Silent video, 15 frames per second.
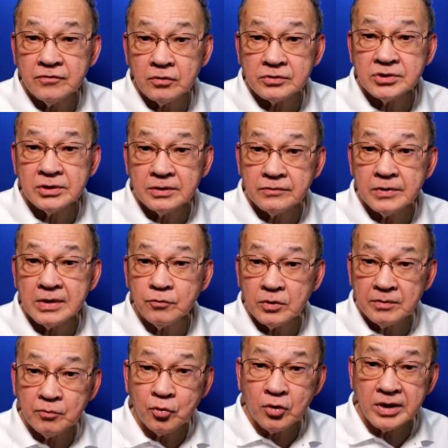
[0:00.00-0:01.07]
If your children
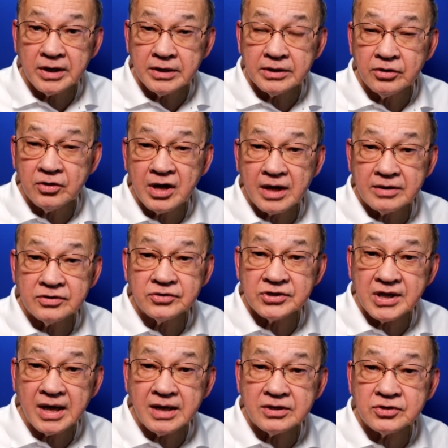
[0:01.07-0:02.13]
were born here in the United
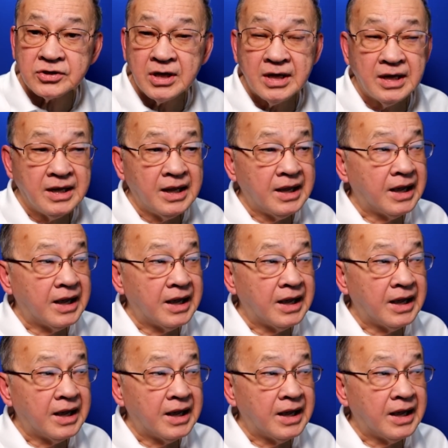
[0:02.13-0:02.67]
States,